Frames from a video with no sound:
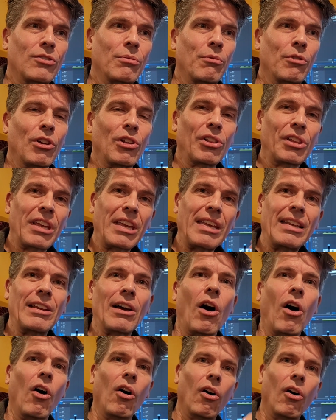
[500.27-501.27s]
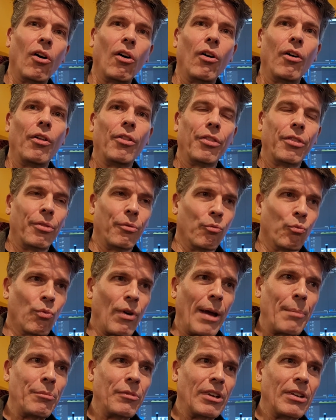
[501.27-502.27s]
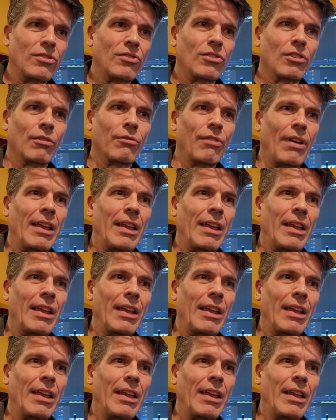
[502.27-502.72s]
to clean all remnants of